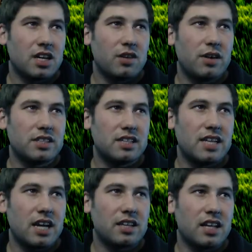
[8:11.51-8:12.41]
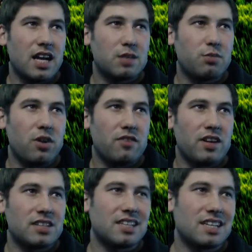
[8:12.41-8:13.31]
Queen's gonna take out that last point
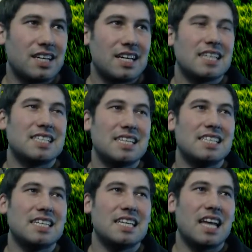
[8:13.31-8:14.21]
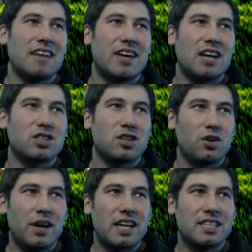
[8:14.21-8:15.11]
defense. CC Lava House, so the
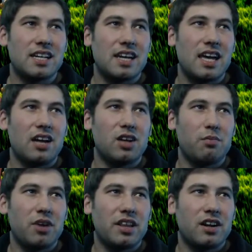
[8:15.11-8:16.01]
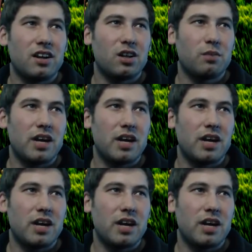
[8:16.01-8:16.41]
queen is going to get held up right there a little bit.